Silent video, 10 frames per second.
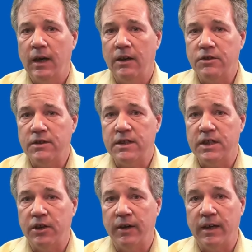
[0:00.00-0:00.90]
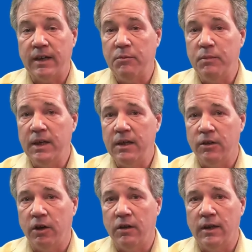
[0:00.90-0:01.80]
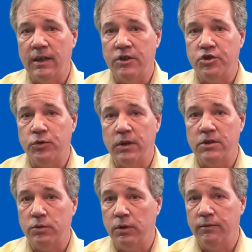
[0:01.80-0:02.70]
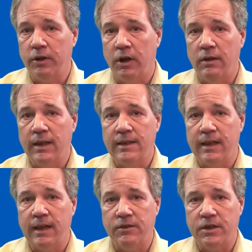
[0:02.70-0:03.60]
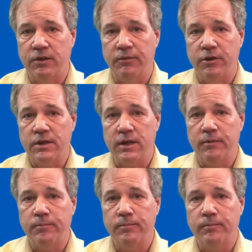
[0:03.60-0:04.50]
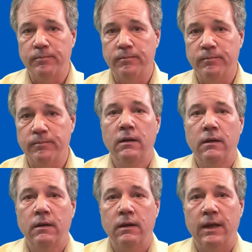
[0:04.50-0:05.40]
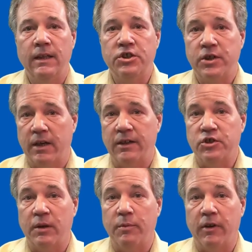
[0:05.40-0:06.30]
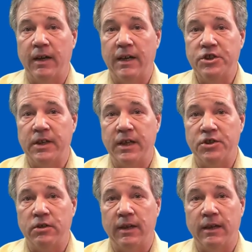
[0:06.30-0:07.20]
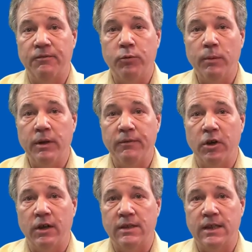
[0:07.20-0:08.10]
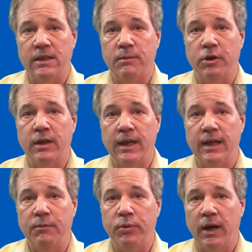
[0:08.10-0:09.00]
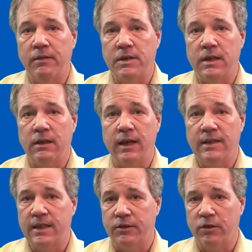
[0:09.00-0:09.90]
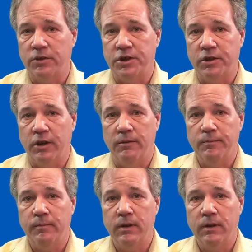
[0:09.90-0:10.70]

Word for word: I also teach internet and media law at the Schulich School of Law at Dalhousie University. In this channel, I try to provide educational and informative content about Canadian privacy and technology law.